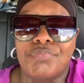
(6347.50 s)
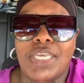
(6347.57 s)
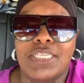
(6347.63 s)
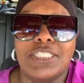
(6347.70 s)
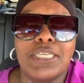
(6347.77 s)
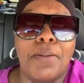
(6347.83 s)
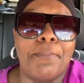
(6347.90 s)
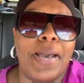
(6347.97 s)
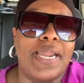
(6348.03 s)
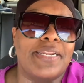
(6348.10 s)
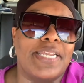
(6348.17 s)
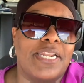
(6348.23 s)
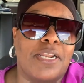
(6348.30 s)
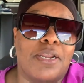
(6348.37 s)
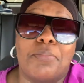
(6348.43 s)
Somebody
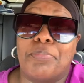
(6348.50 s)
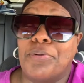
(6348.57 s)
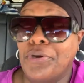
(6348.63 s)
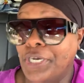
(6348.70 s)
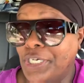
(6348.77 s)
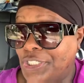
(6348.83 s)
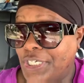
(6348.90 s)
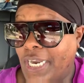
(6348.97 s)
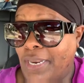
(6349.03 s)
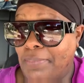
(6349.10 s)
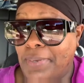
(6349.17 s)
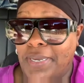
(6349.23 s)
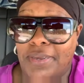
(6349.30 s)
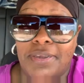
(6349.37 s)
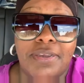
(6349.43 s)
that'll appreciate
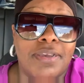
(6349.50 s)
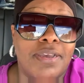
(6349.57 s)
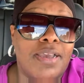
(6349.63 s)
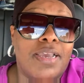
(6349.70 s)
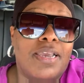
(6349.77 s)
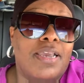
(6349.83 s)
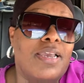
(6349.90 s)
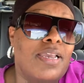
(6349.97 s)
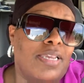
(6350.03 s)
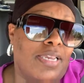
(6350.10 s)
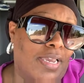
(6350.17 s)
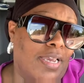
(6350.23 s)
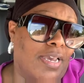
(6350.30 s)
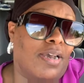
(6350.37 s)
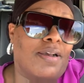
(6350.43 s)
me.
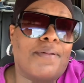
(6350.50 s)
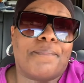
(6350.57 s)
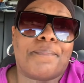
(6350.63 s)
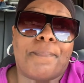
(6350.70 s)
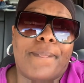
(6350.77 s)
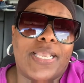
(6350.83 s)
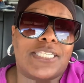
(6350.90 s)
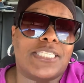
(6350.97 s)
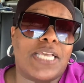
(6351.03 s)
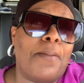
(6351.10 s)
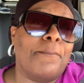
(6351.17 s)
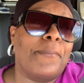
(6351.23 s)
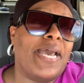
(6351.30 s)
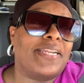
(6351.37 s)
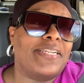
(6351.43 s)
Yeah.
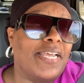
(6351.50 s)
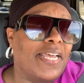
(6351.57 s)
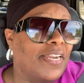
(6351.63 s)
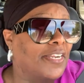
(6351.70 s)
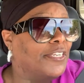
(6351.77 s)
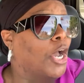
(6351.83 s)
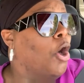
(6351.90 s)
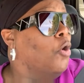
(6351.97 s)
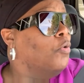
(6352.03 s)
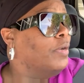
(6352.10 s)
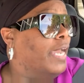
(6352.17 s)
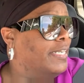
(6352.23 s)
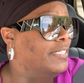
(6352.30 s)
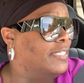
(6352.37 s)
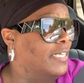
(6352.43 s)
Somebody that'll
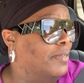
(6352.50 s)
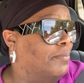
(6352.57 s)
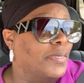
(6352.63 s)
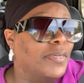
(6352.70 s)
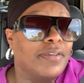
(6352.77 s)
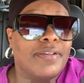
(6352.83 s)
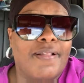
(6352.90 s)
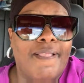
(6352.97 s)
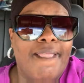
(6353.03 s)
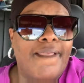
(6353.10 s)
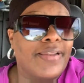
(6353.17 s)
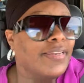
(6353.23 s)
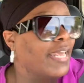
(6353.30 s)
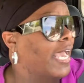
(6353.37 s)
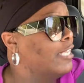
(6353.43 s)
donate to me.
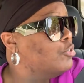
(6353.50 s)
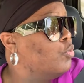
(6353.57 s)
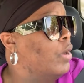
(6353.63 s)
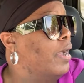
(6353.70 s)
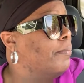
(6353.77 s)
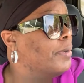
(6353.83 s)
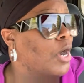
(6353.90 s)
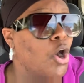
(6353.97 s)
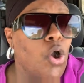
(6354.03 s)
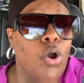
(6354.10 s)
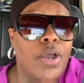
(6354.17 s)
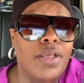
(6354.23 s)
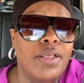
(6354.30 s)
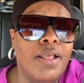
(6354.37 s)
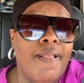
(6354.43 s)
That's where I'm going.